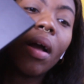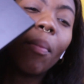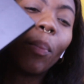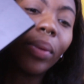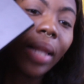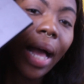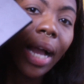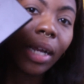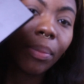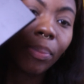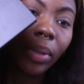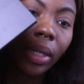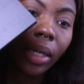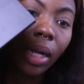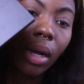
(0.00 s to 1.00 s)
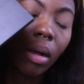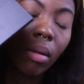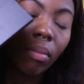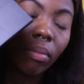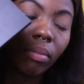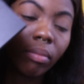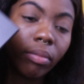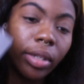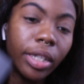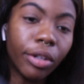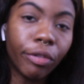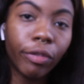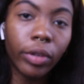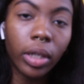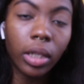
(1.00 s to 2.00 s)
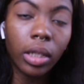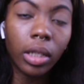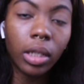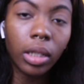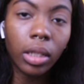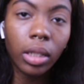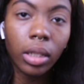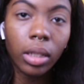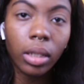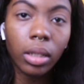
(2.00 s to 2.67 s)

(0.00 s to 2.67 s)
black but different